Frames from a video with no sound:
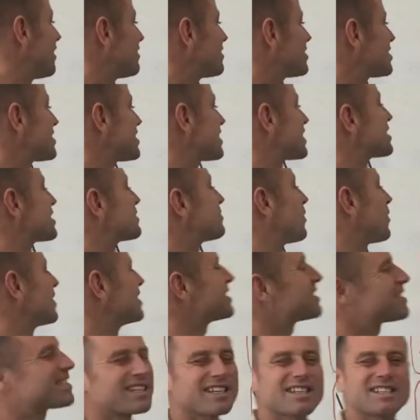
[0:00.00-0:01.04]

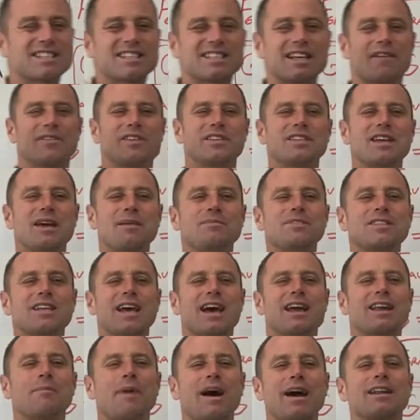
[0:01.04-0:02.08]
6.67 times
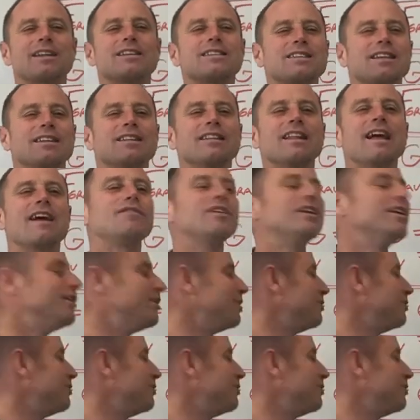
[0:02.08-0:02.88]
10 to minus 11